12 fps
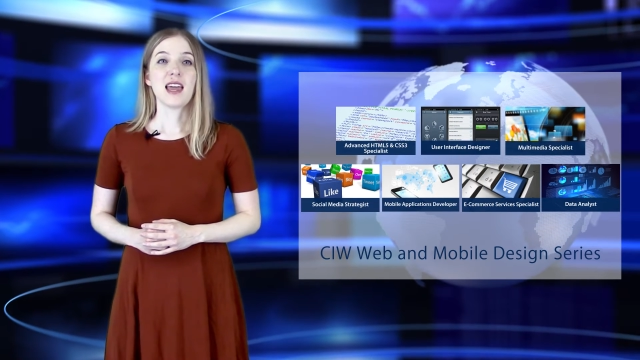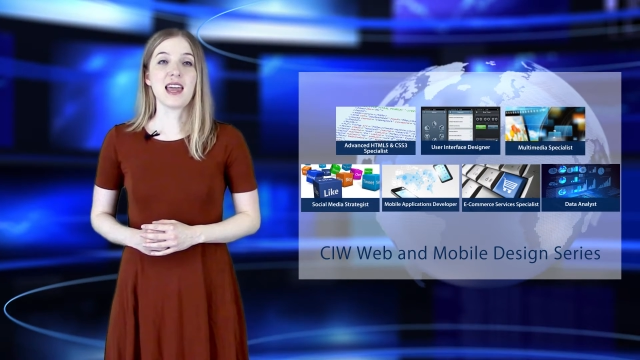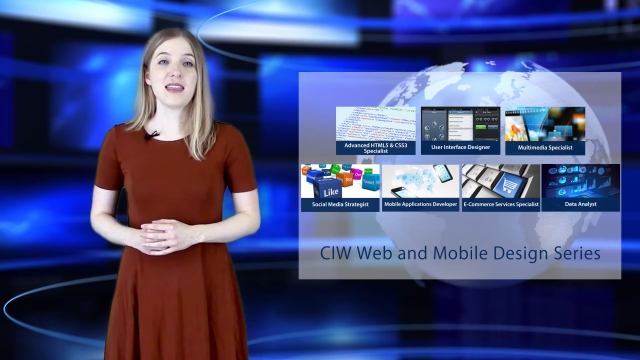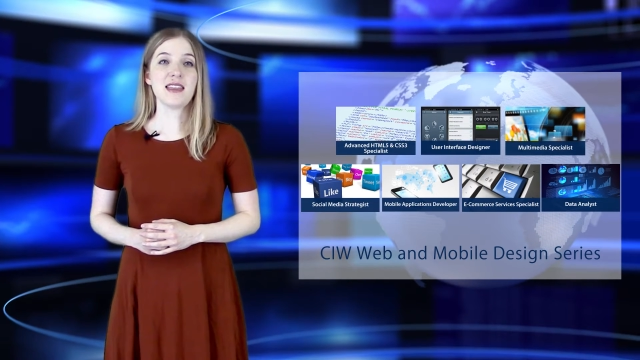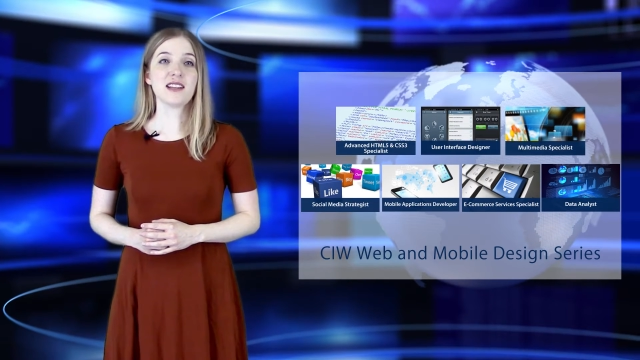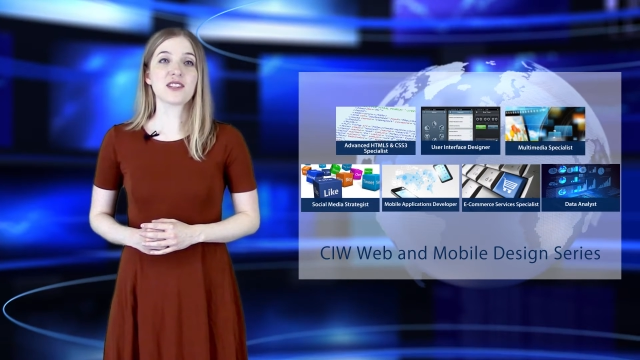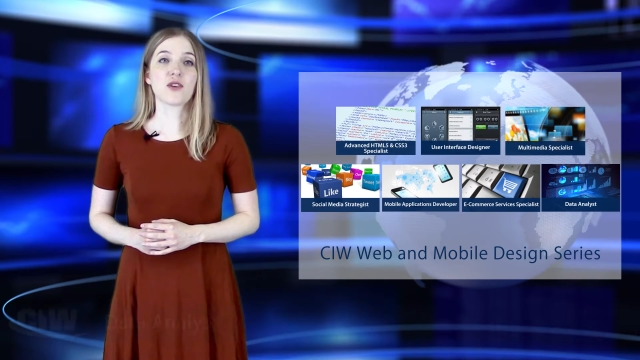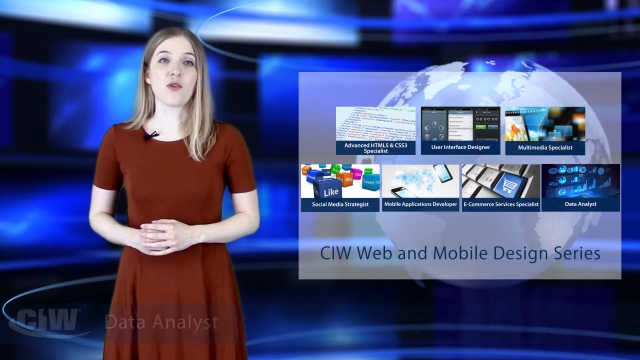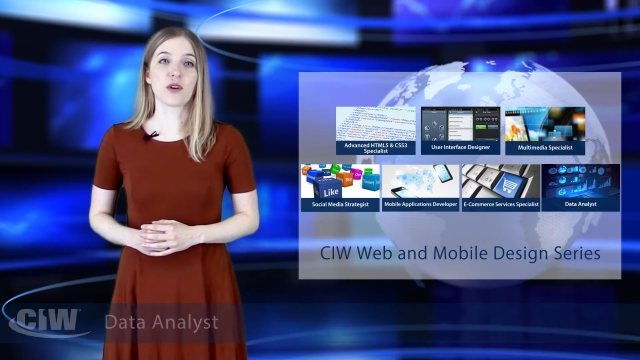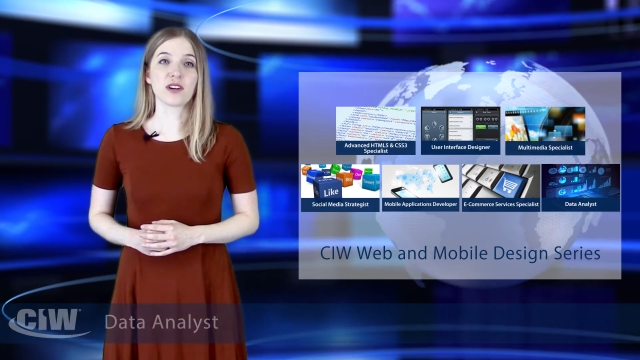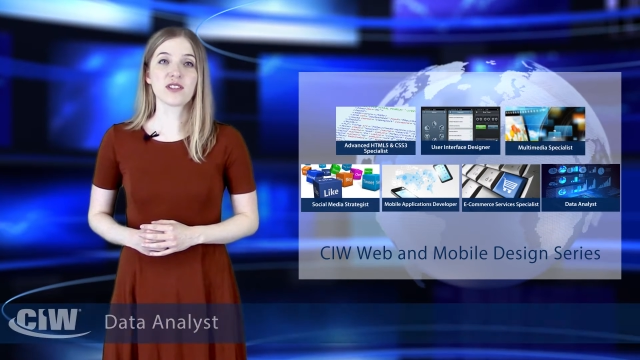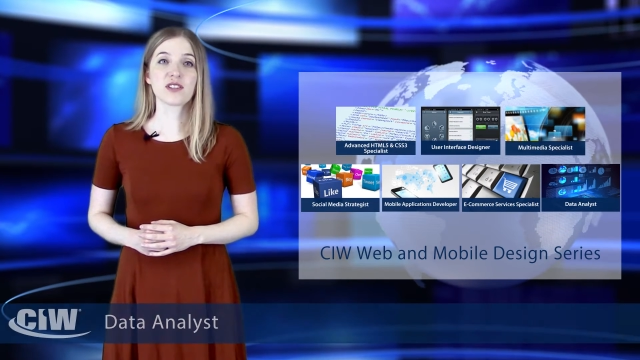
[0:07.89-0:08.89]
In this
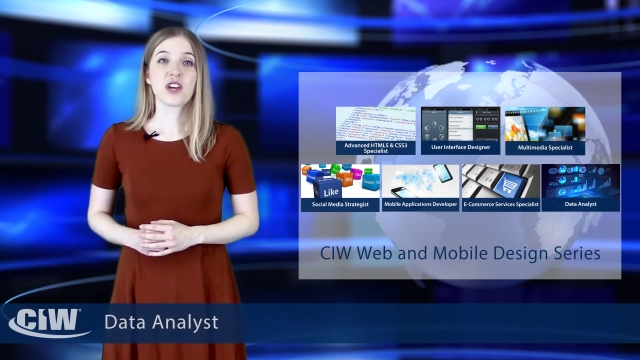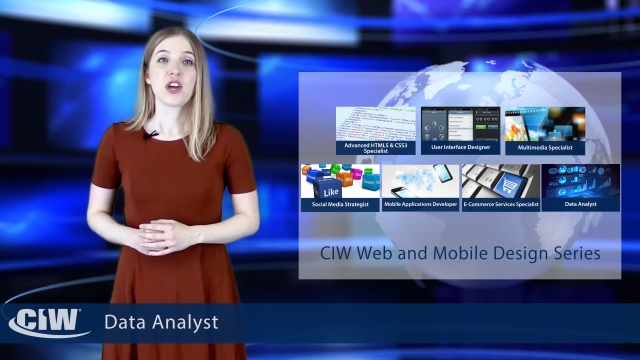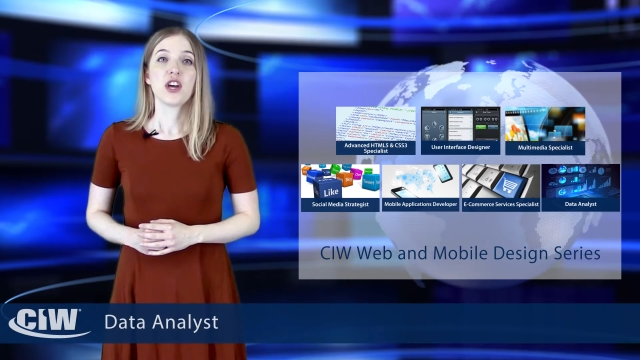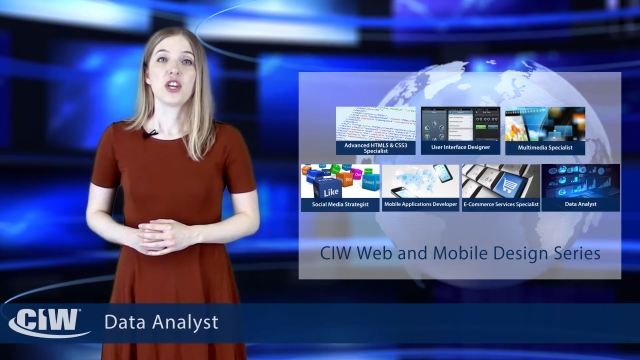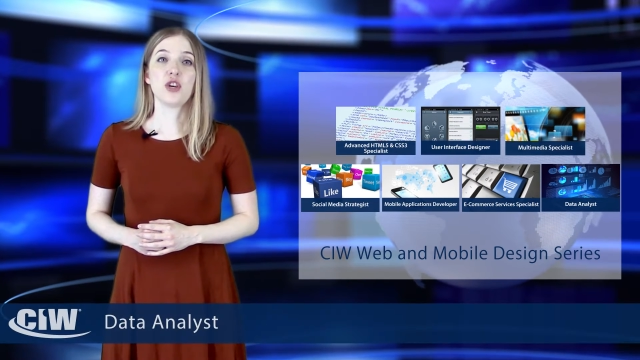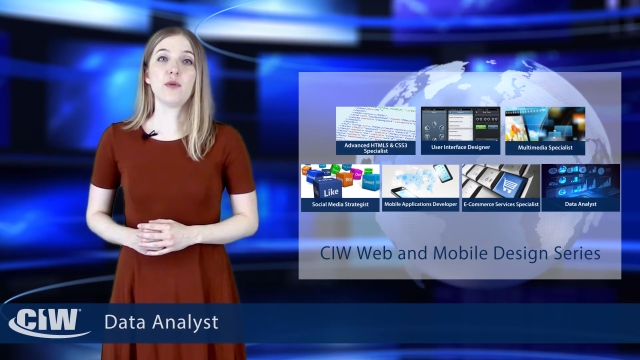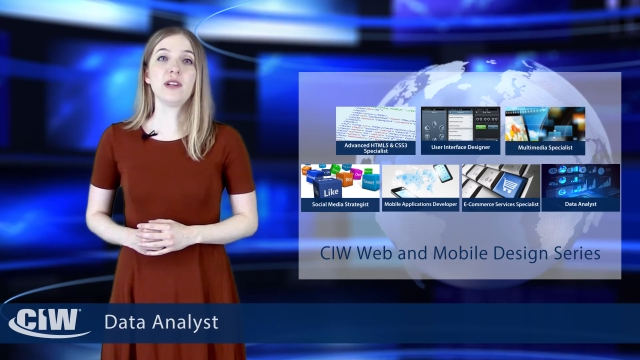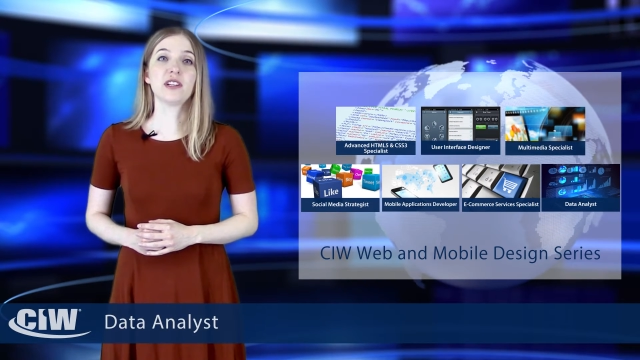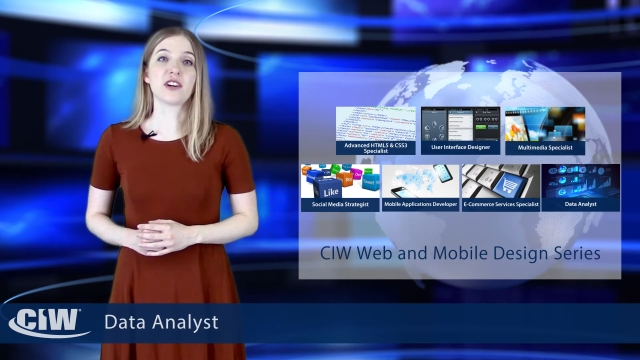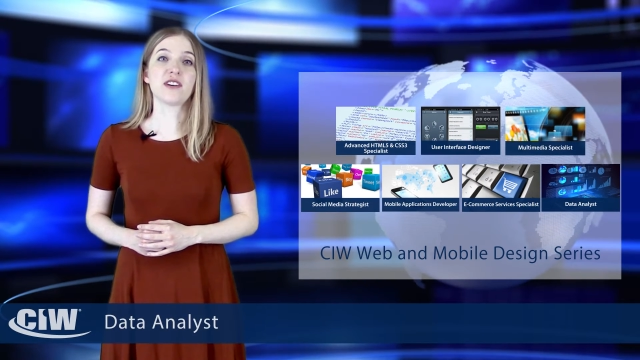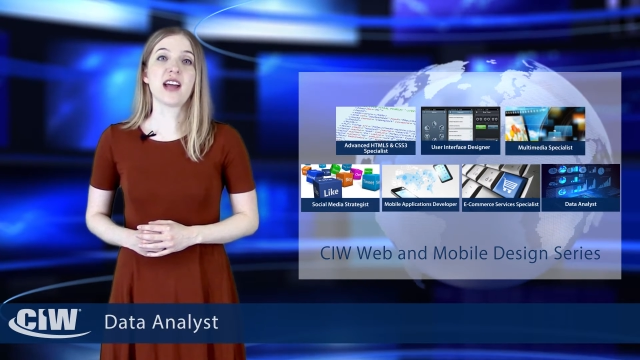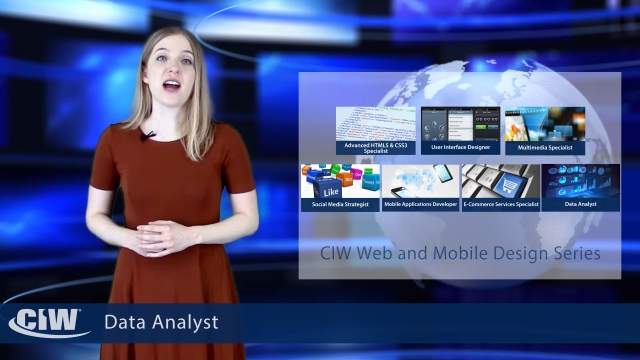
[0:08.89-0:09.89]
course, you will
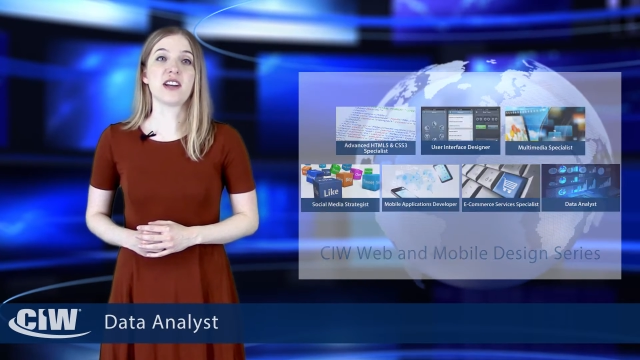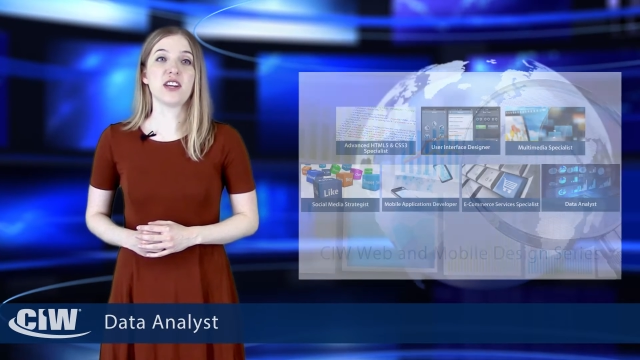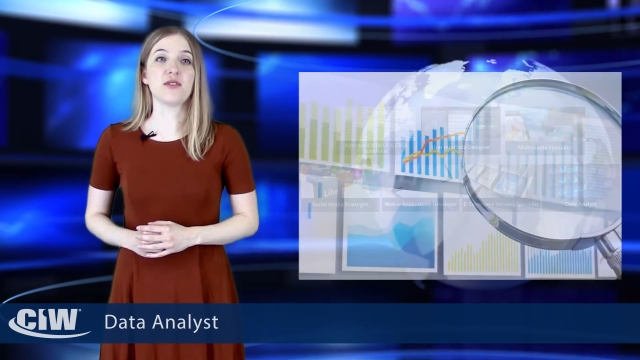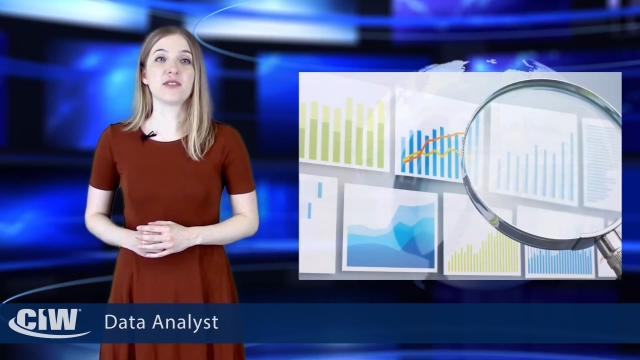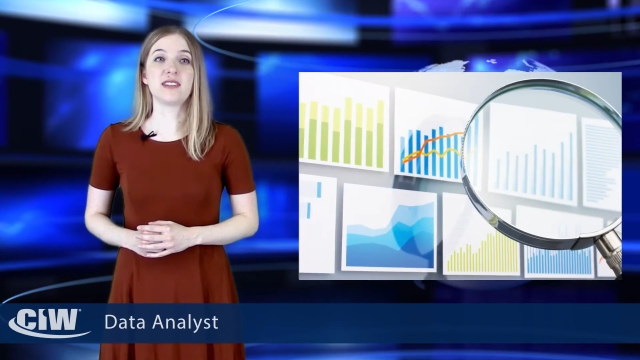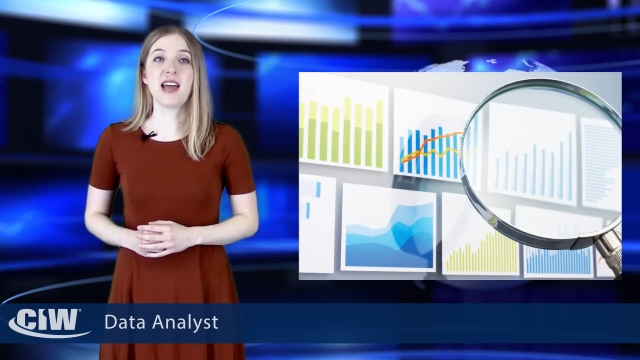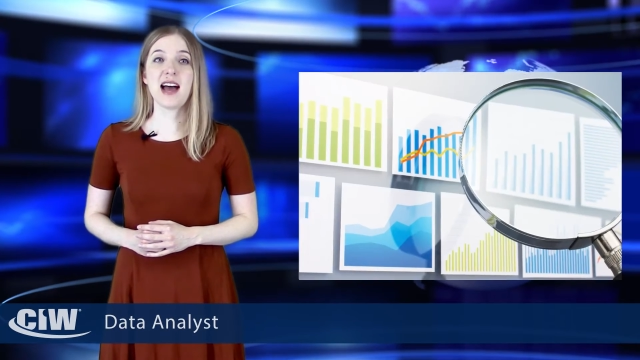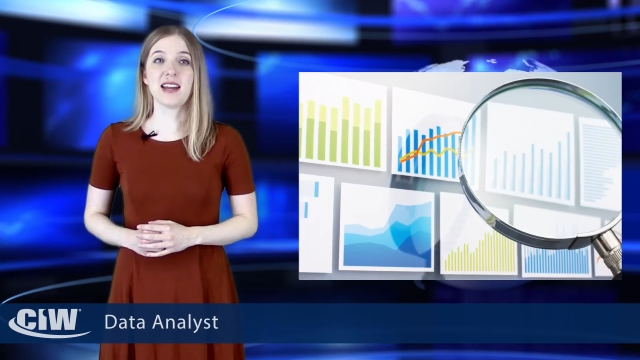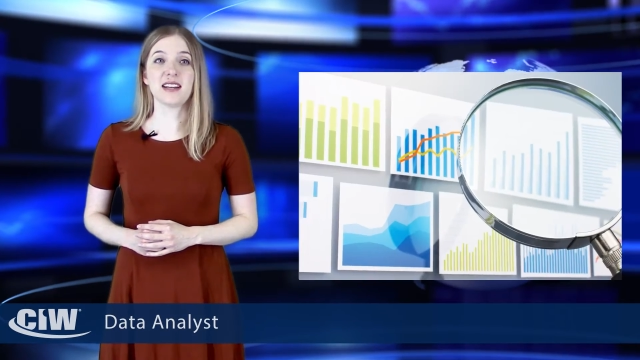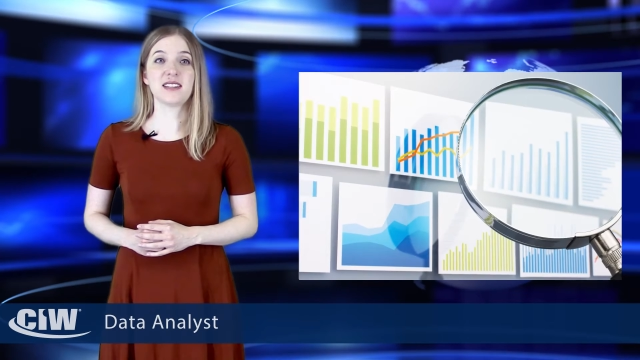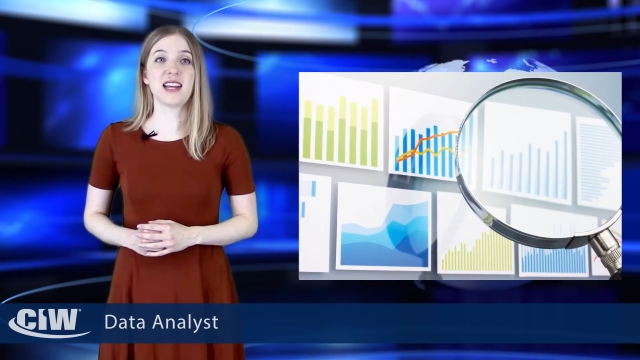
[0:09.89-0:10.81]
learn how to use data